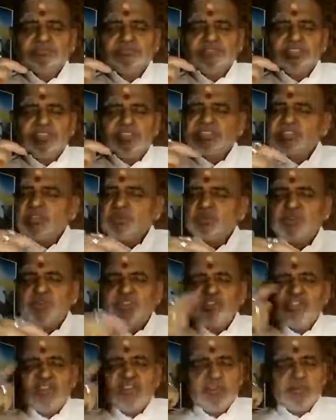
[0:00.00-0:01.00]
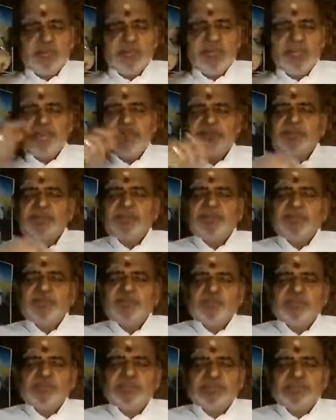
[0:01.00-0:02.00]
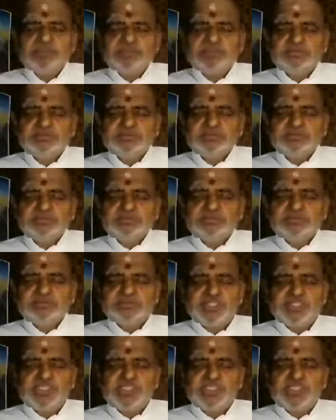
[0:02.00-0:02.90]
That sound is heard by the